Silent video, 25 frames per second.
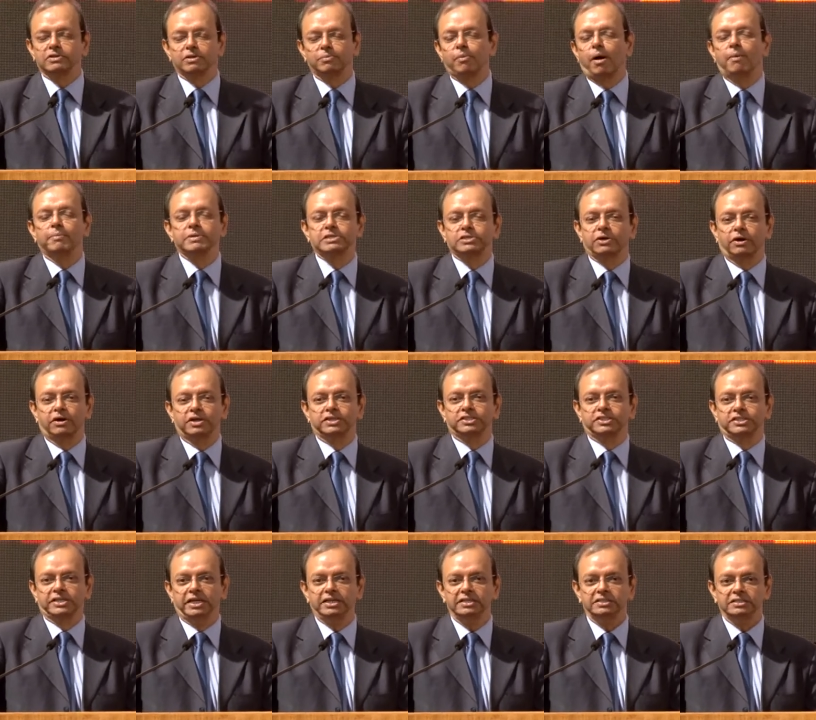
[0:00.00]
of the Bombay Stock
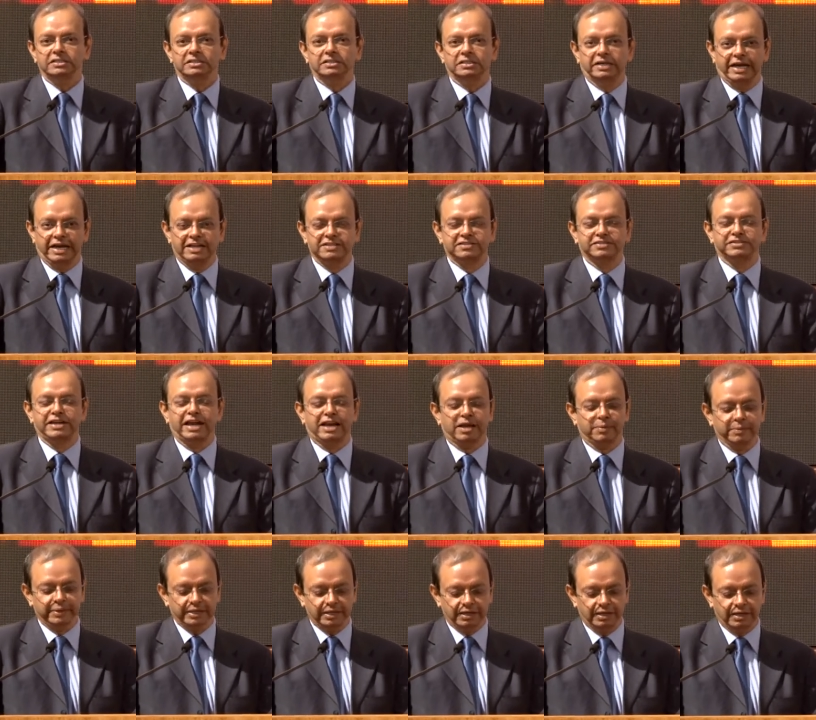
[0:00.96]
Exchange, ladies and
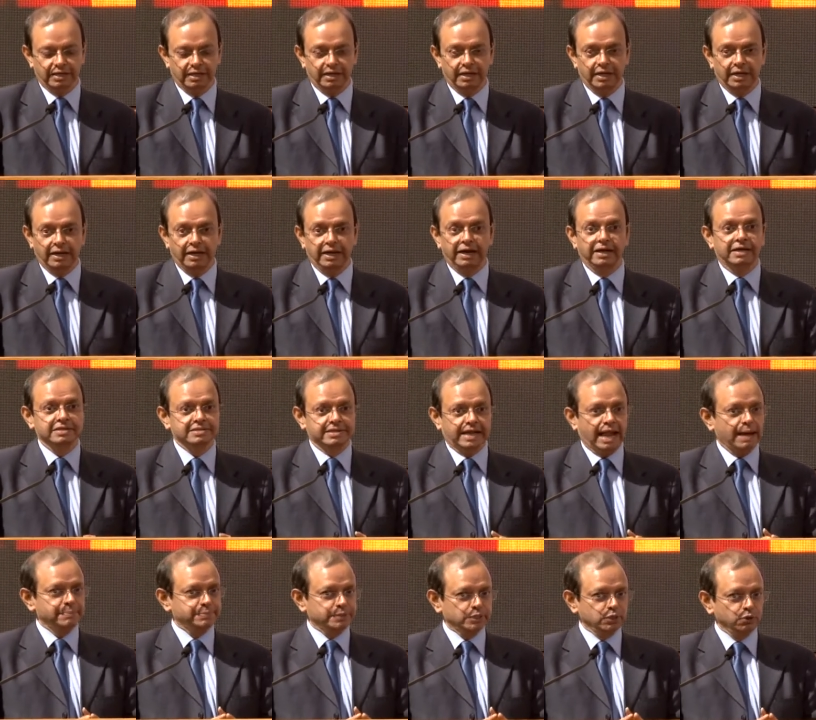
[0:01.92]
gentlemen. It is an
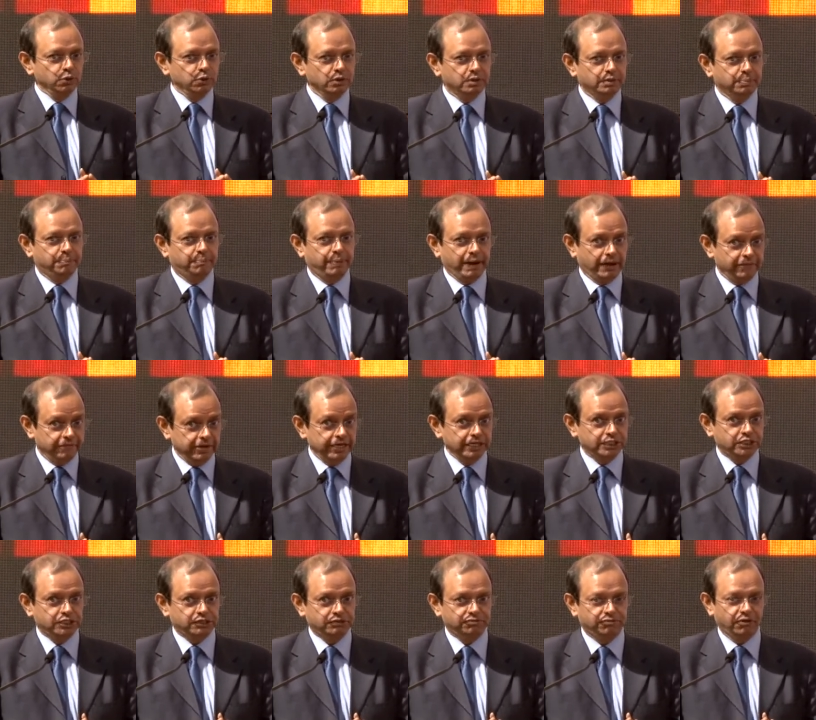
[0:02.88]
absolute
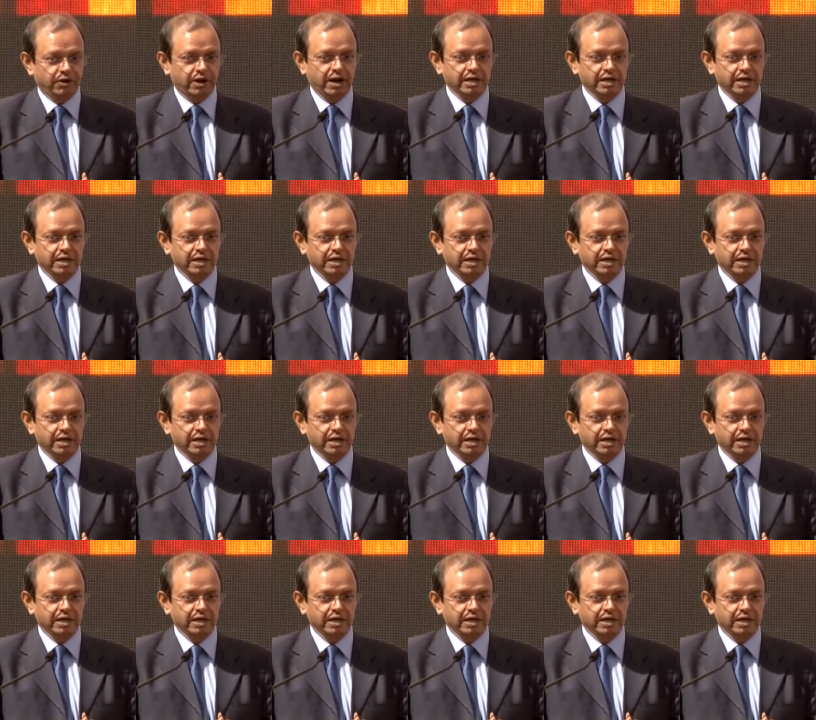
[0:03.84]
privilege for